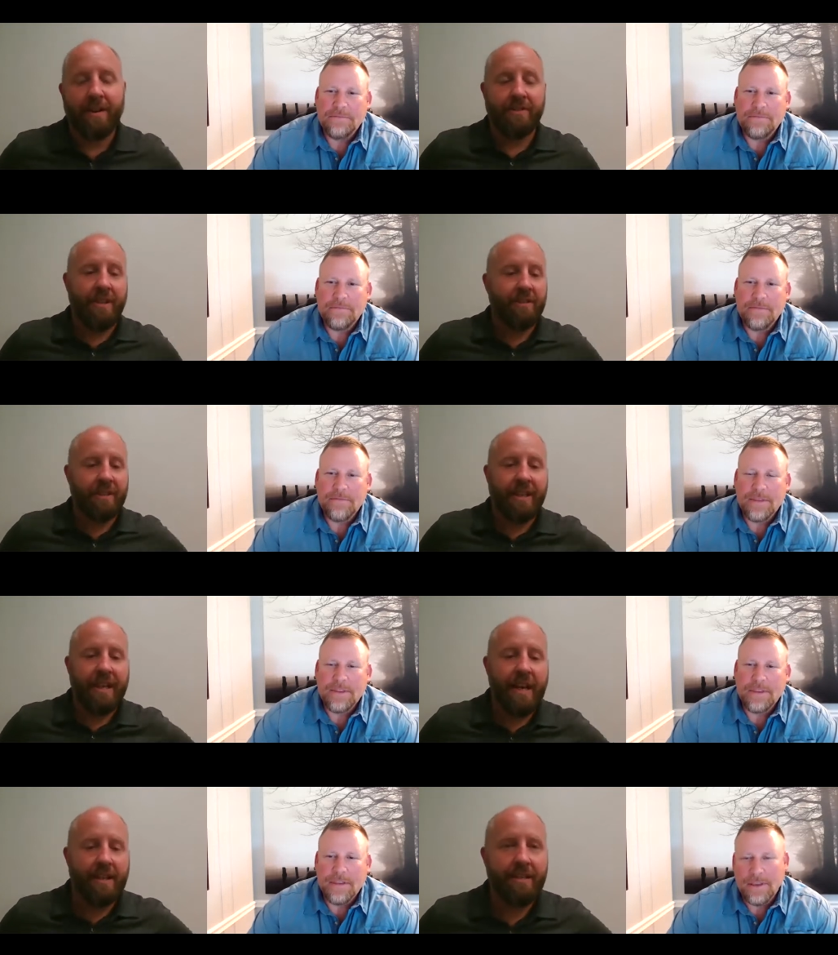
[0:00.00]
Speaker 1: was talking to the
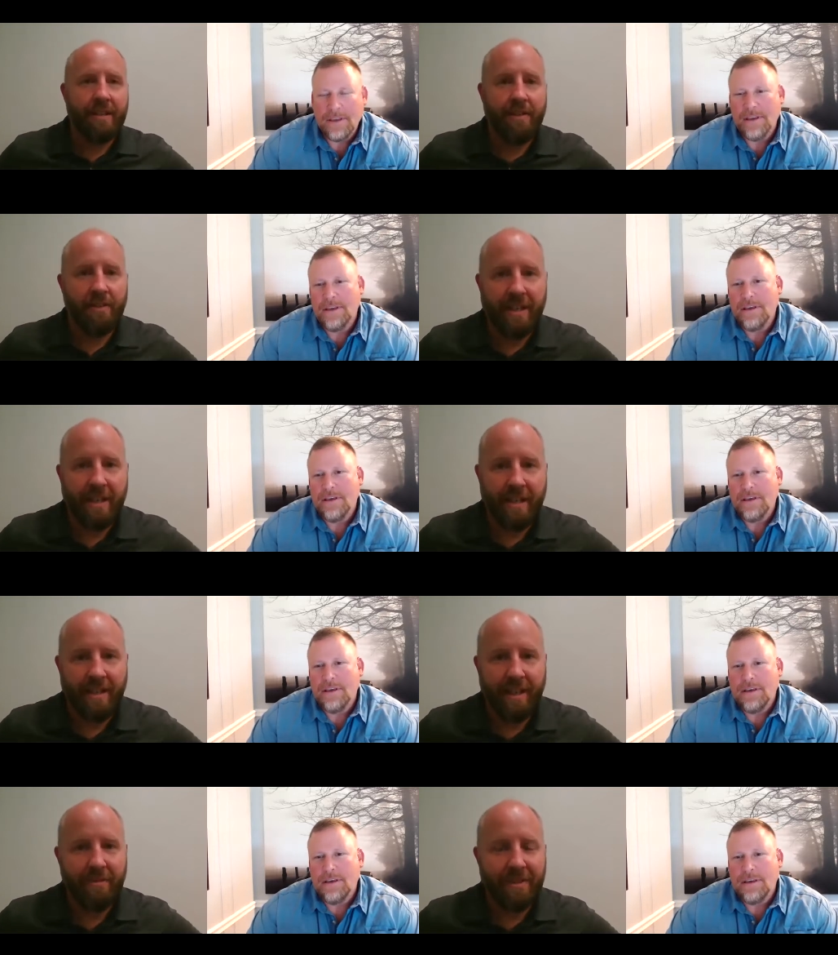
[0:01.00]
guy yesterday
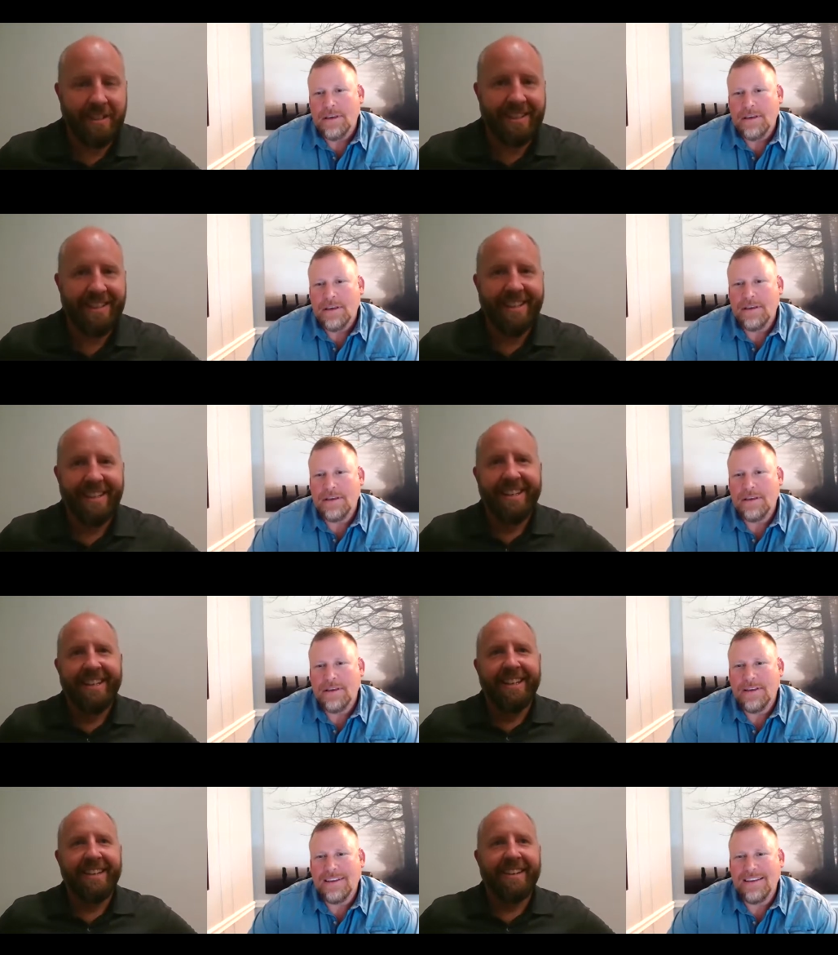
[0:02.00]
evening.
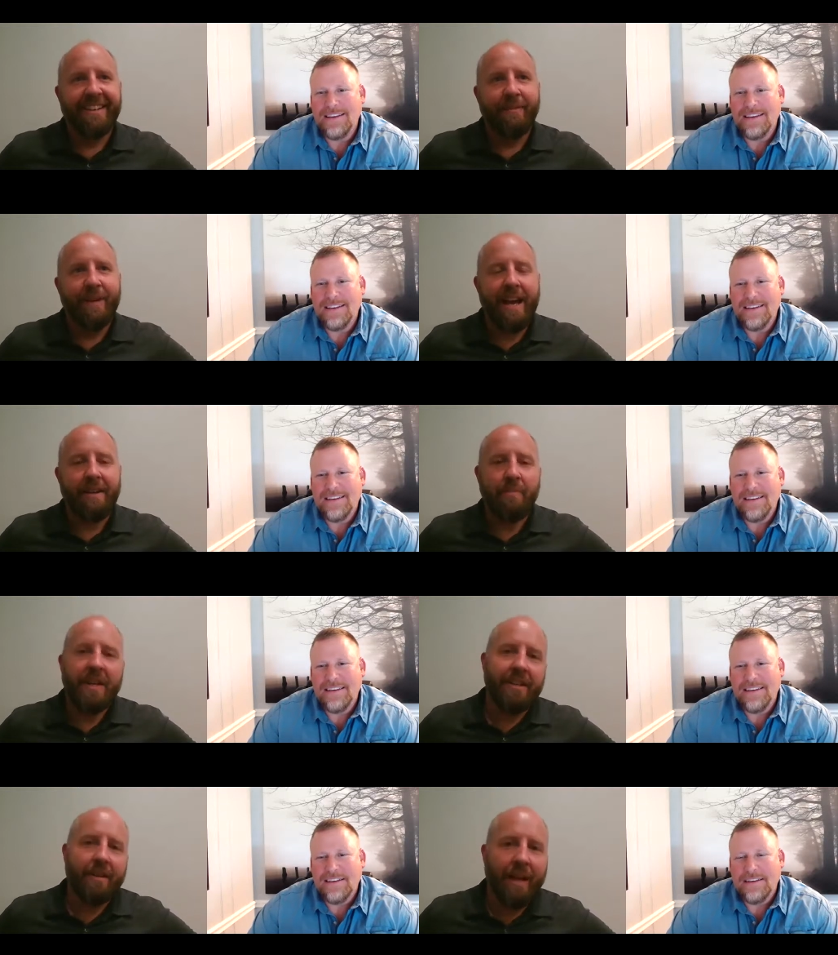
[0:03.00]
Uh, we had a
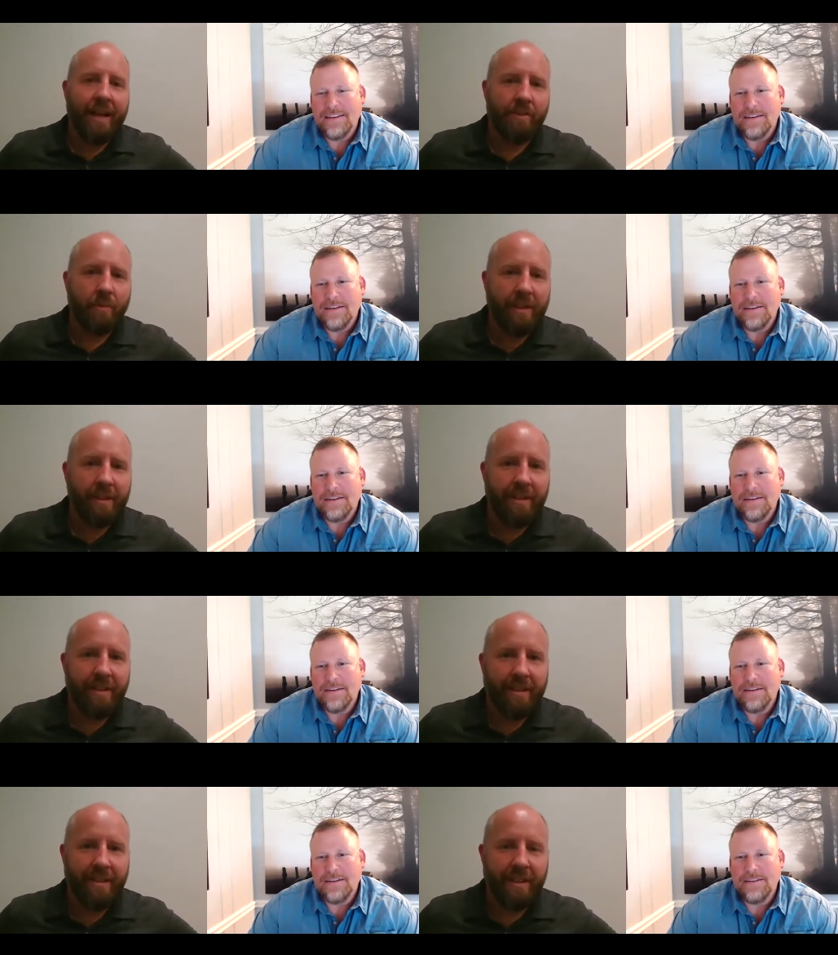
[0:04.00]
meetup last week
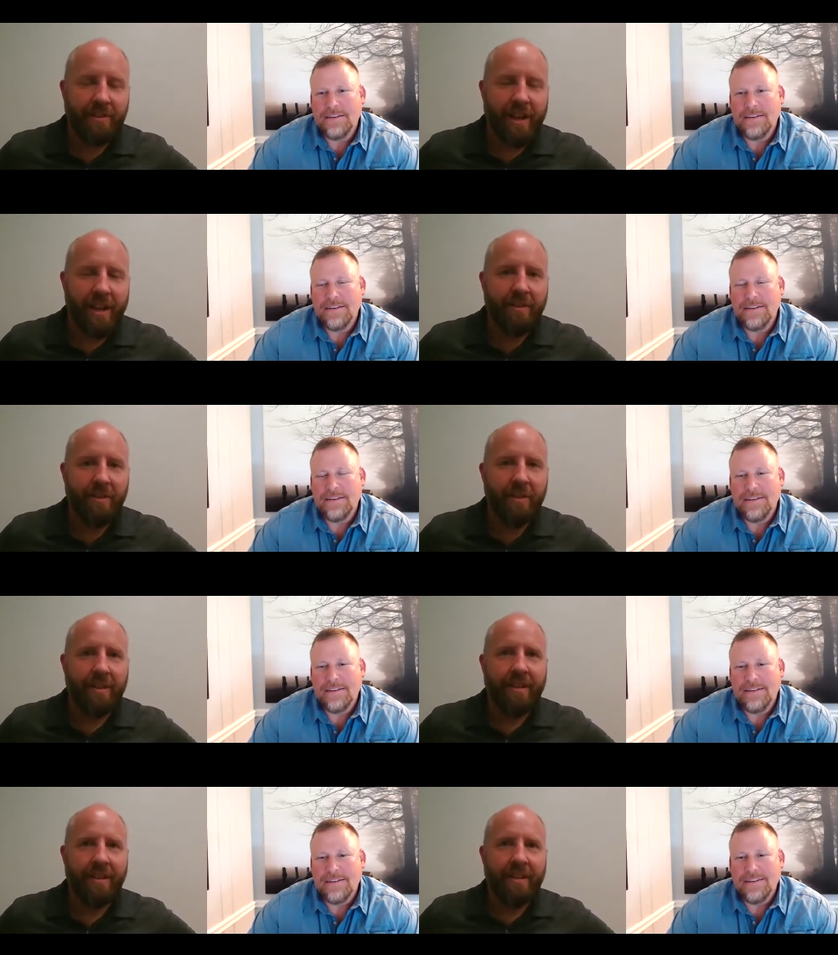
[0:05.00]
in
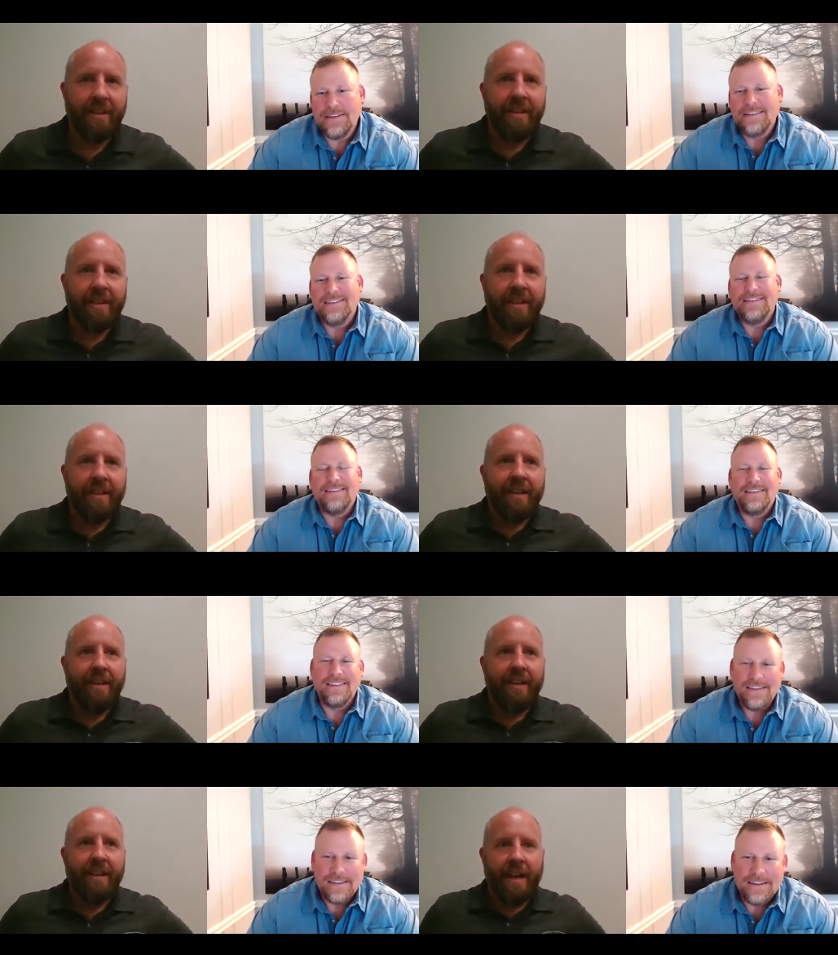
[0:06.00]
Chattanooga.
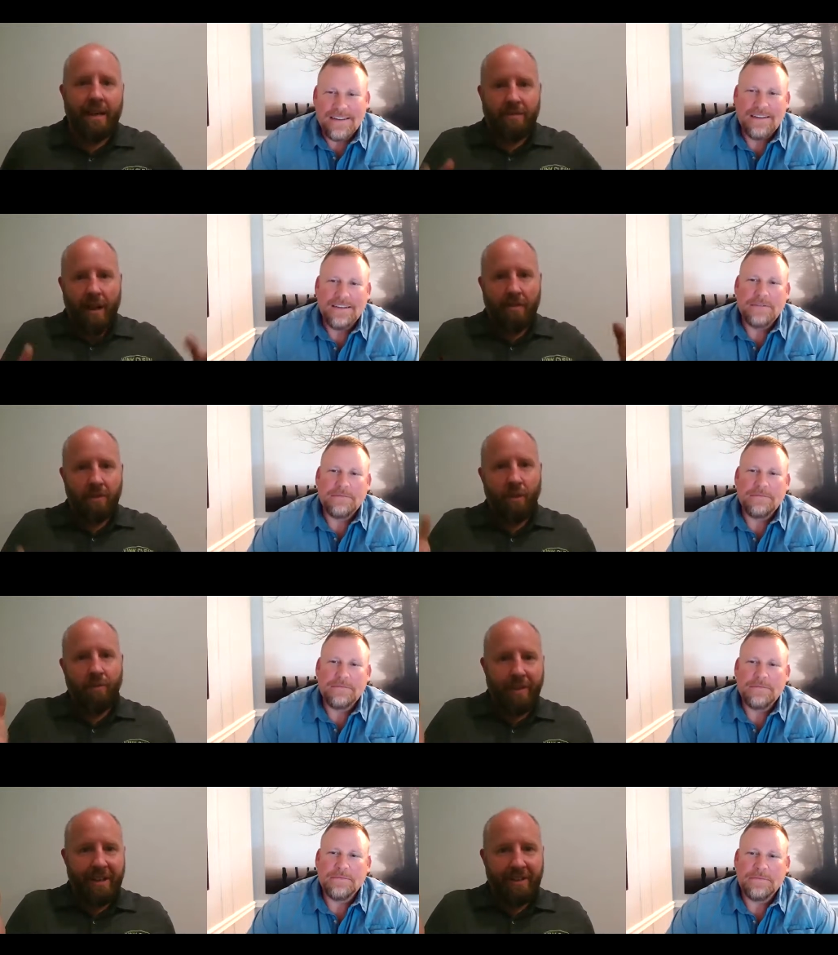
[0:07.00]
And I had I have two
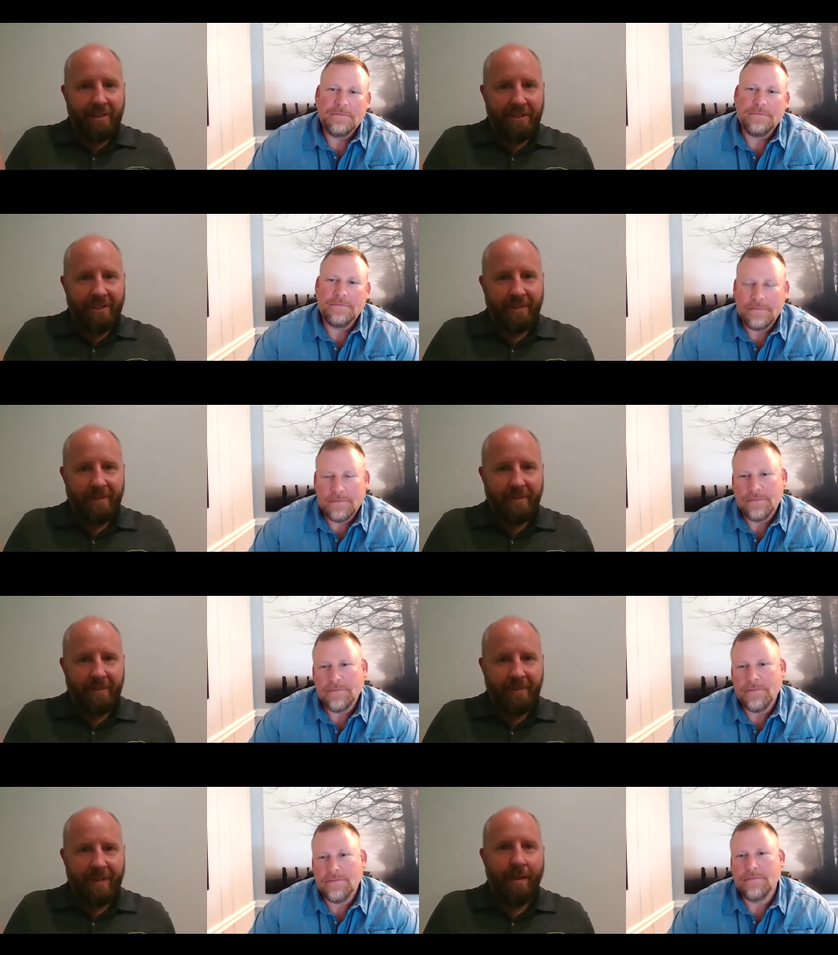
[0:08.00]
friends
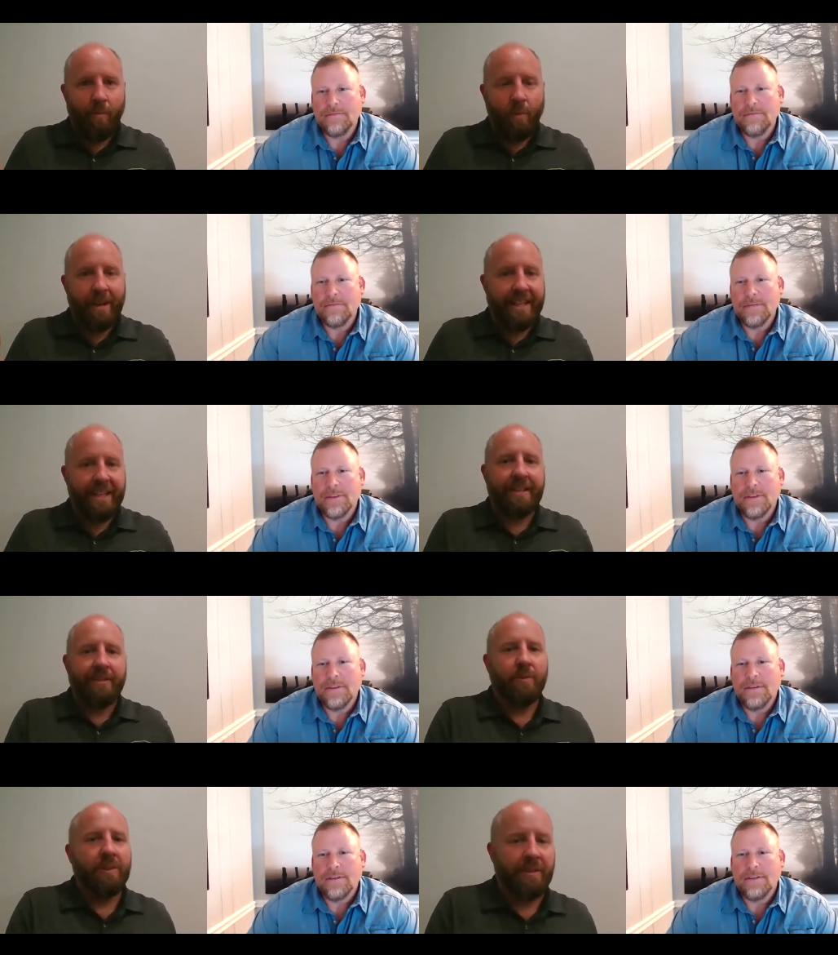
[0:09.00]
that want to get
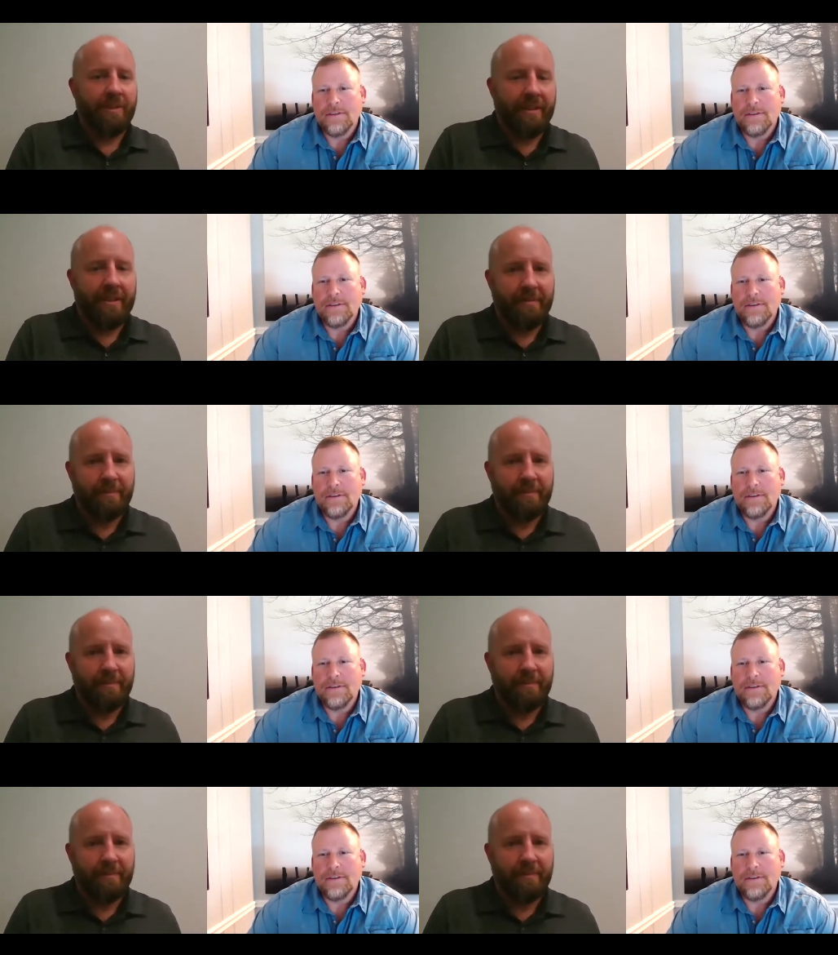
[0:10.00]
into real estate.